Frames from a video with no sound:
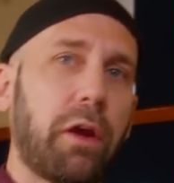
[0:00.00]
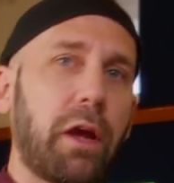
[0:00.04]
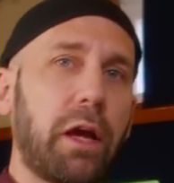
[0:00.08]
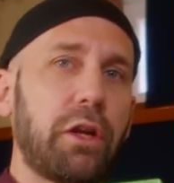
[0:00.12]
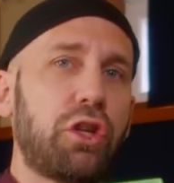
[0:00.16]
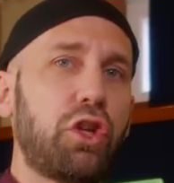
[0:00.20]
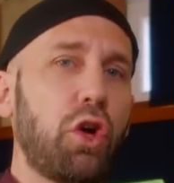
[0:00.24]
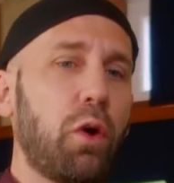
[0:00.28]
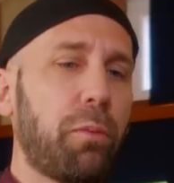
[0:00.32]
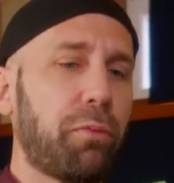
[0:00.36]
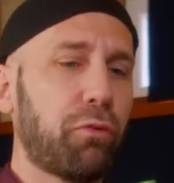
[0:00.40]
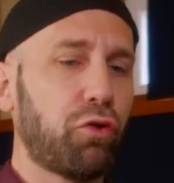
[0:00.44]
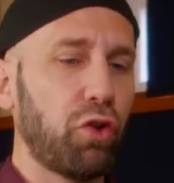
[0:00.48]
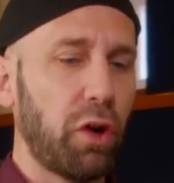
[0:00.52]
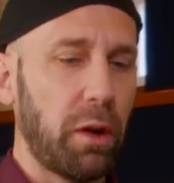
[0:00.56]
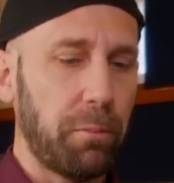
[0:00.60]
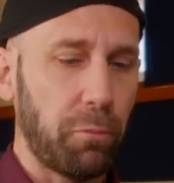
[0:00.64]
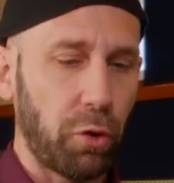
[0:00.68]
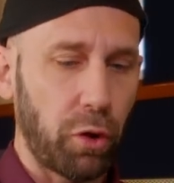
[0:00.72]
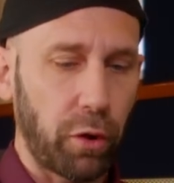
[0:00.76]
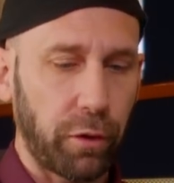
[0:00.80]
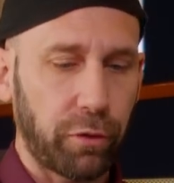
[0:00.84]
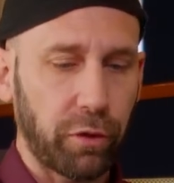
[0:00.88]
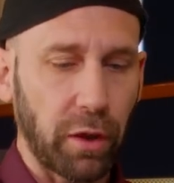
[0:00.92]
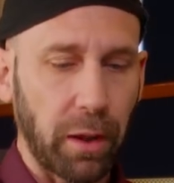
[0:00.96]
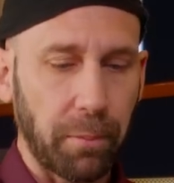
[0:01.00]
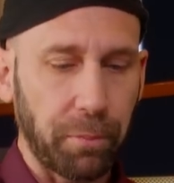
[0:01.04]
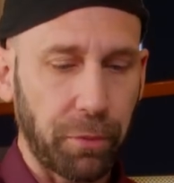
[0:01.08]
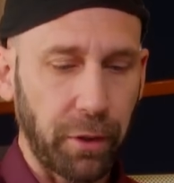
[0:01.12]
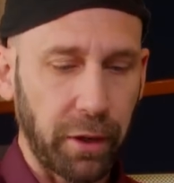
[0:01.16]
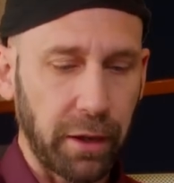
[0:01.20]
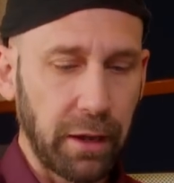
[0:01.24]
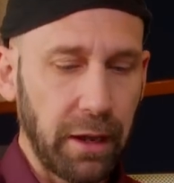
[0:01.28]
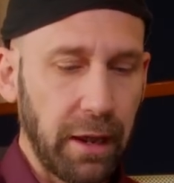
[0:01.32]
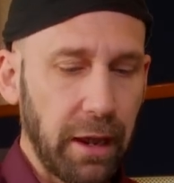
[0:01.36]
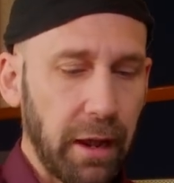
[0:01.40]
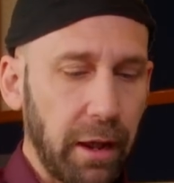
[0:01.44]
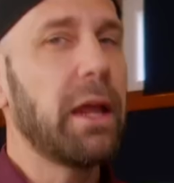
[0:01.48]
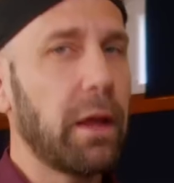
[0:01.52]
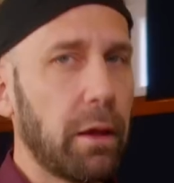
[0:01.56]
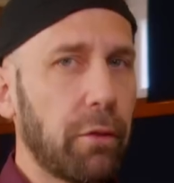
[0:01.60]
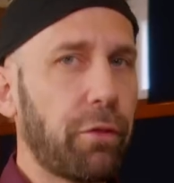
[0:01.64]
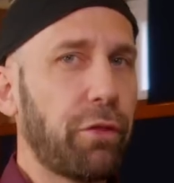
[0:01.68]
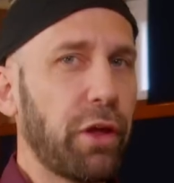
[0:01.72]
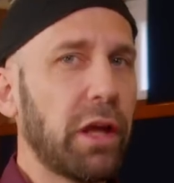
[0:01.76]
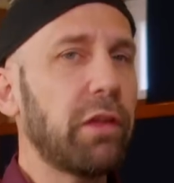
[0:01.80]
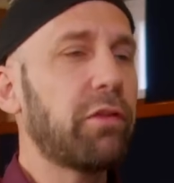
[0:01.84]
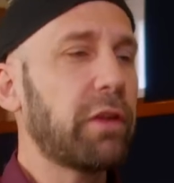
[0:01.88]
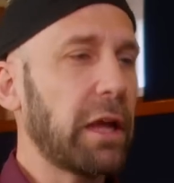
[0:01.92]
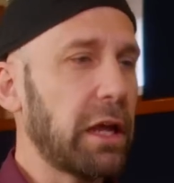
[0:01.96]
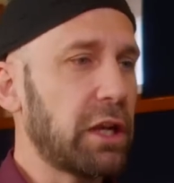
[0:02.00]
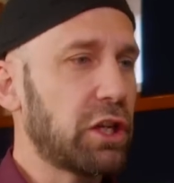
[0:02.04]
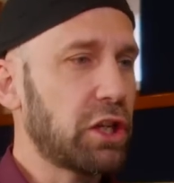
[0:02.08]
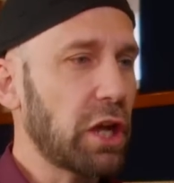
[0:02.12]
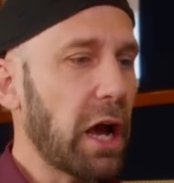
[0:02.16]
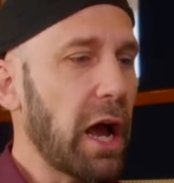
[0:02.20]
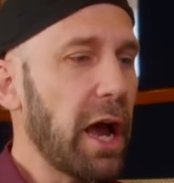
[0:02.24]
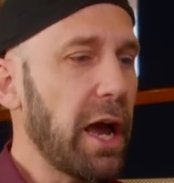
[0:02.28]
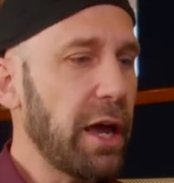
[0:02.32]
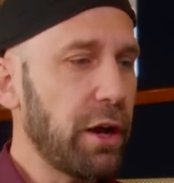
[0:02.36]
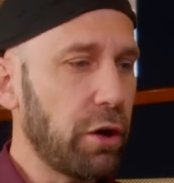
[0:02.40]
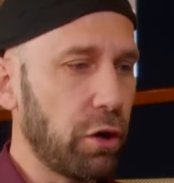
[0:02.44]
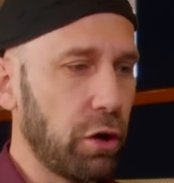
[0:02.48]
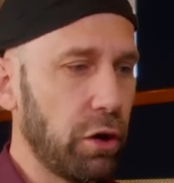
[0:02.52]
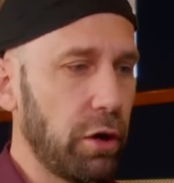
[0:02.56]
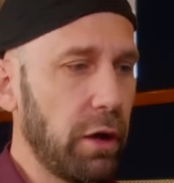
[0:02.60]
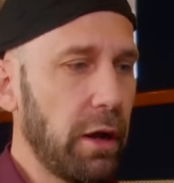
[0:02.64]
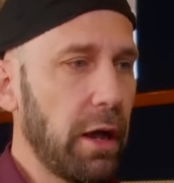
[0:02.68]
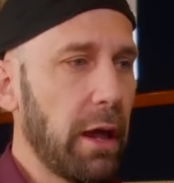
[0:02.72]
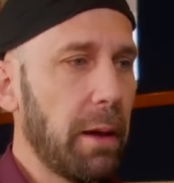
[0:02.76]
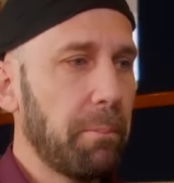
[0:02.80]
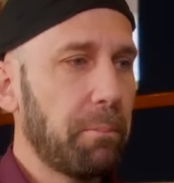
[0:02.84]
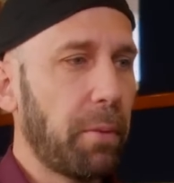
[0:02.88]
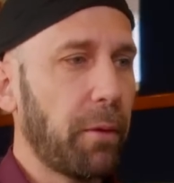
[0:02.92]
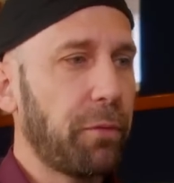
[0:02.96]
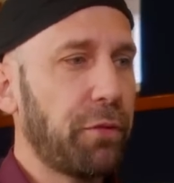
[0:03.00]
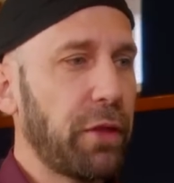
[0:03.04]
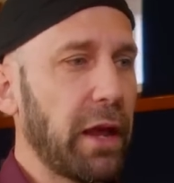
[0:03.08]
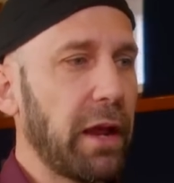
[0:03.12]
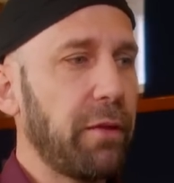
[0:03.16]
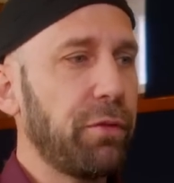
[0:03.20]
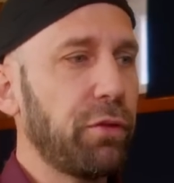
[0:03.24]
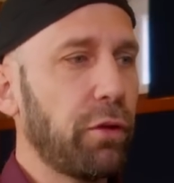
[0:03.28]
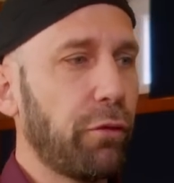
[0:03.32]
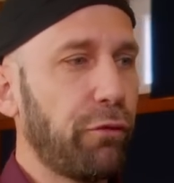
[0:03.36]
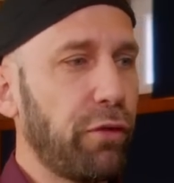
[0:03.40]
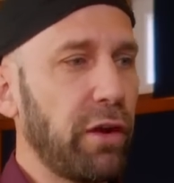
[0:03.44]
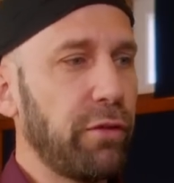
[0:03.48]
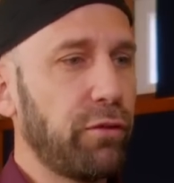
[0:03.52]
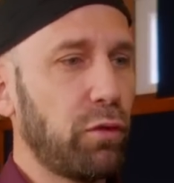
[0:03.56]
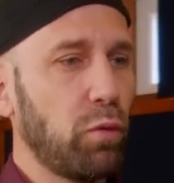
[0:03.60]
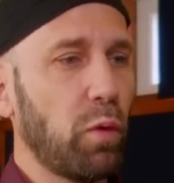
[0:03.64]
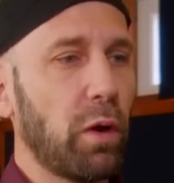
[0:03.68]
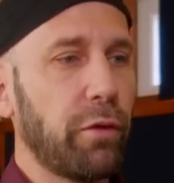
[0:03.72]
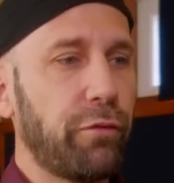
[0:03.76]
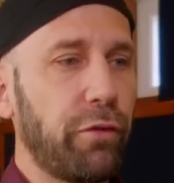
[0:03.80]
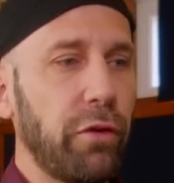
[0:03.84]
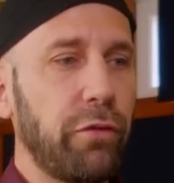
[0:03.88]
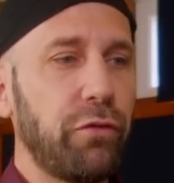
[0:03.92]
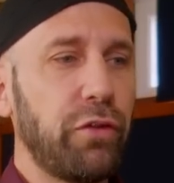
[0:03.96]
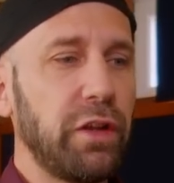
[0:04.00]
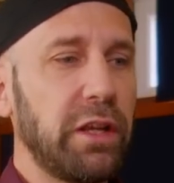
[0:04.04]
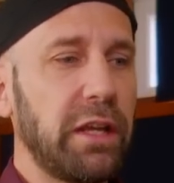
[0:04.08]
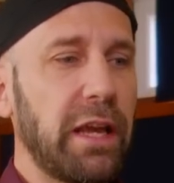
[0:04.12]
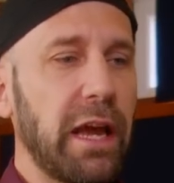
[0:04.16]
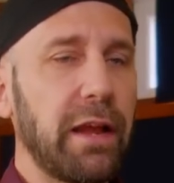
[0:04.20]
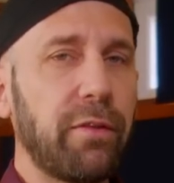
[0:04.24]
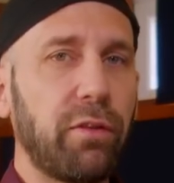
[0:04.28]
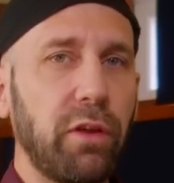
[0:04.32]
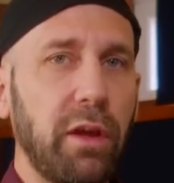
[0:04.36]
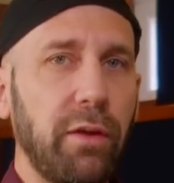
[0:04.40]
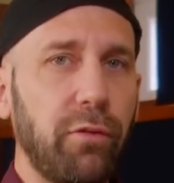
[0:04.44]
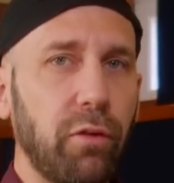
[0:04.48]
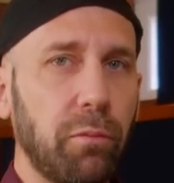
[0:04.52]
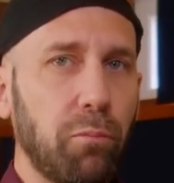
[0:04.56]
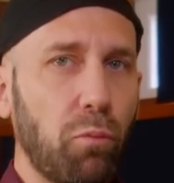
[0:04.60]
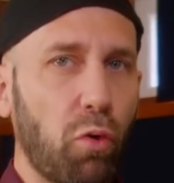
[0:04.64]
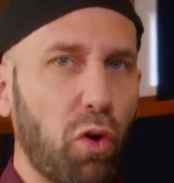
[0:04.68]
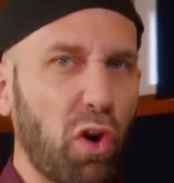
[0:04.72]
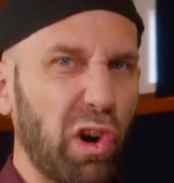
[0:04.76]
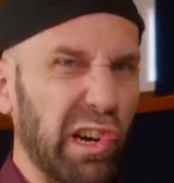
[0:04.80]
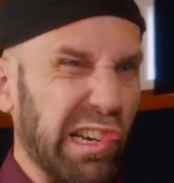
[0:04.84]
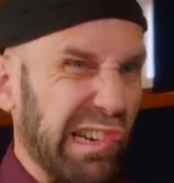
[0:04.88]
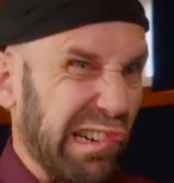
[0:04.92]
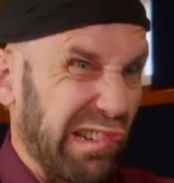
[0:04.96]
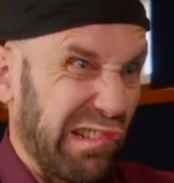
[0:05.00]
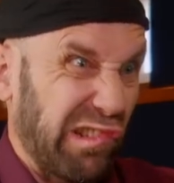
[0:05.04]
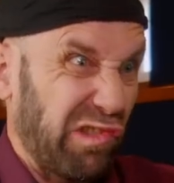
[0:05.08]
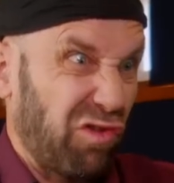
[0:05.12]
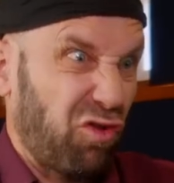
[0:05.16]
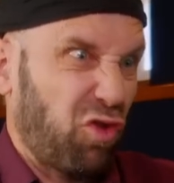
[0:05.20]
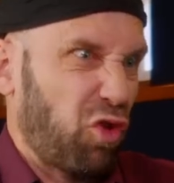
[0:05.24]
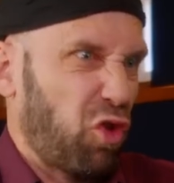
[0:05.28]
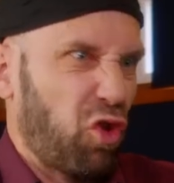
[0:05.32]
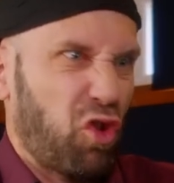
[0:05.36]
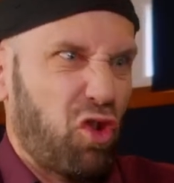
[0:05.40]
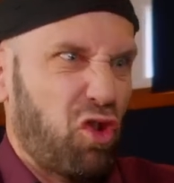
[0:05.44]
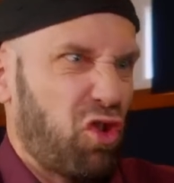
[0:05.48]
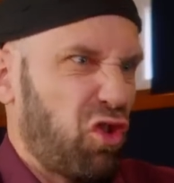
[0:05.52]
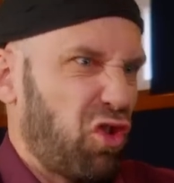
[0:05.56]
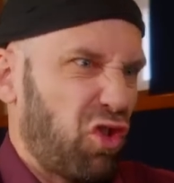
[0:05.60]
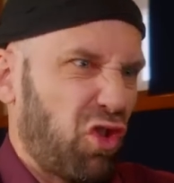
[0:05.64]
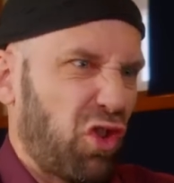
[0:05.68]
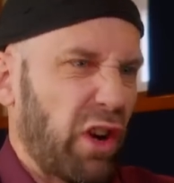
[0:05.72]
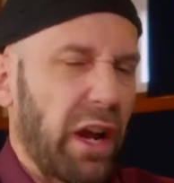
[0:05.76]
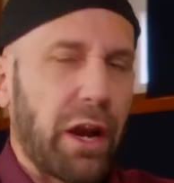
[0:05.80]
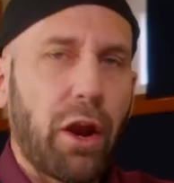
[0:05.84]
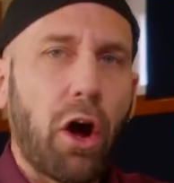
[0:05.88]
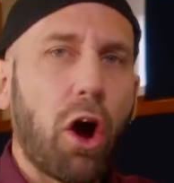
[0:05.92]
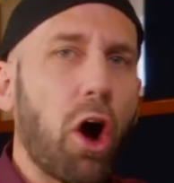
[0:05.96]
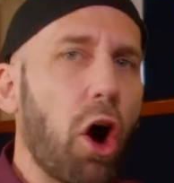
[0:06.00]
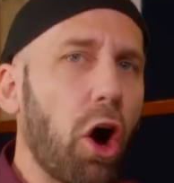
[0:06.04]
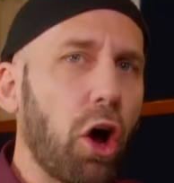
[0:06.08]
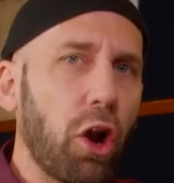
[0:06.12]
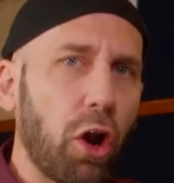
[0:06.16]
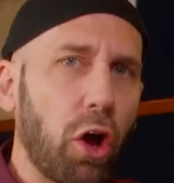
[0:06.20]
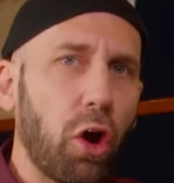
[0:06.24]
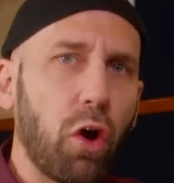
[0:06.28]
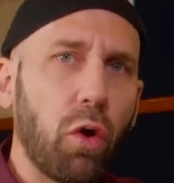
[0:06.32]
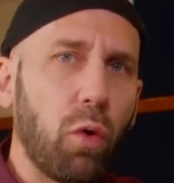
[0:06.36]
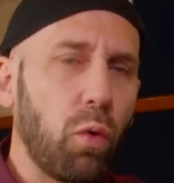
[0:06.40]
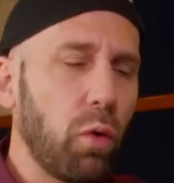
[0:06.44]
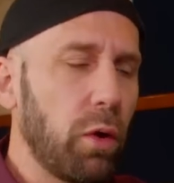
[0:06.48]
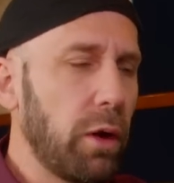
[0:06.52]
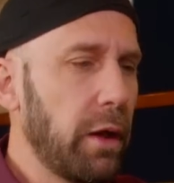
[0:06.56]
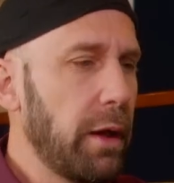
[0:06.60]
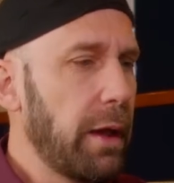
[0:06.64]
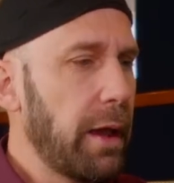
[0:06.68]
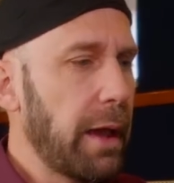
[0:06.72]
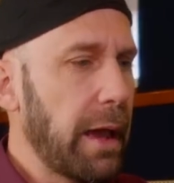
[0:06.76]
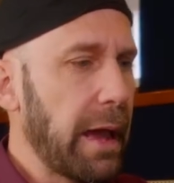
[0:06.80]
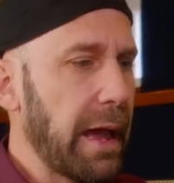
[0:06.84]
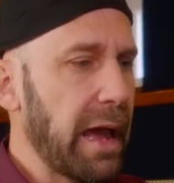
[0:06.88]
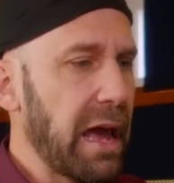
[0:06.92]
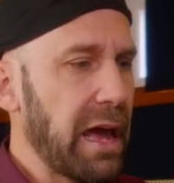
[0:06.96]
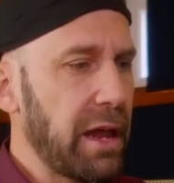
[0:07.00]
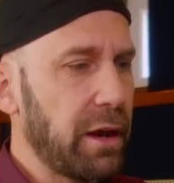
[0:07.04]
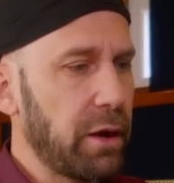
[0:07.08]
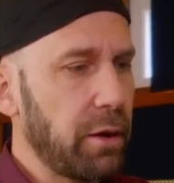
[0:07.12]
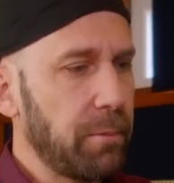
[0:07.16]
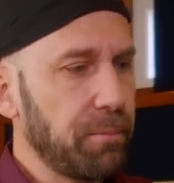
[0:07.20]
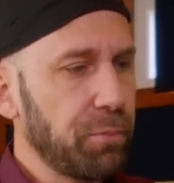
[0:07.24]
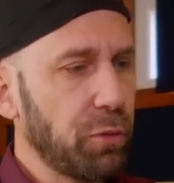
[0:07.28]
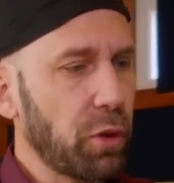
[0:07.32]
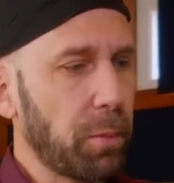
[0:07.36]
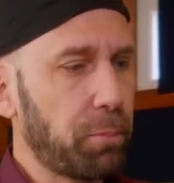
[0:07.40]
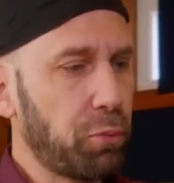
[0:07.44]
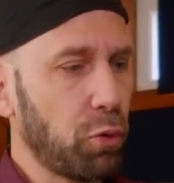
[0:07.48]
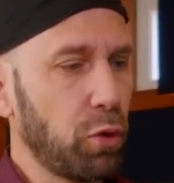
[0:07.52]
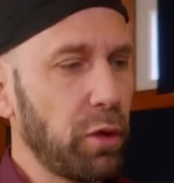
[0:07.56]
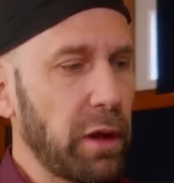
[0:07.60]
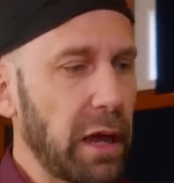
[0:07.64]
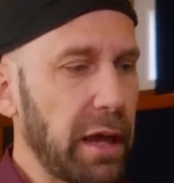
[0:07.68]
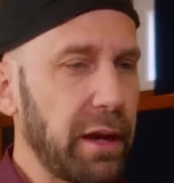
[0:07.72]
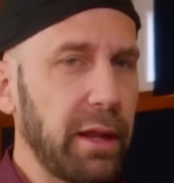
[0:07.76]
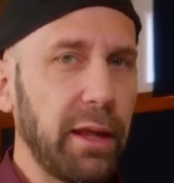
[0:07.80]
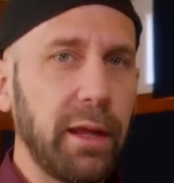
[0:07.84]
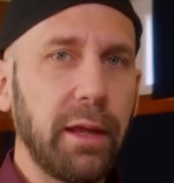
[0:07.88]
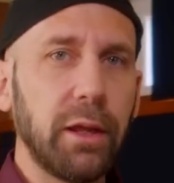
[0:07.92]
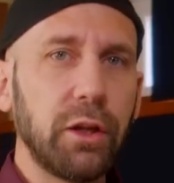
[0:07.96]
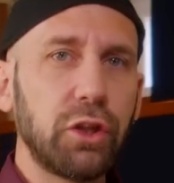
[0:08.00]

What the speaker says: a tube screamer or something. Things get tighter, but then the 5150 gets even more and hollow, and the Brunetti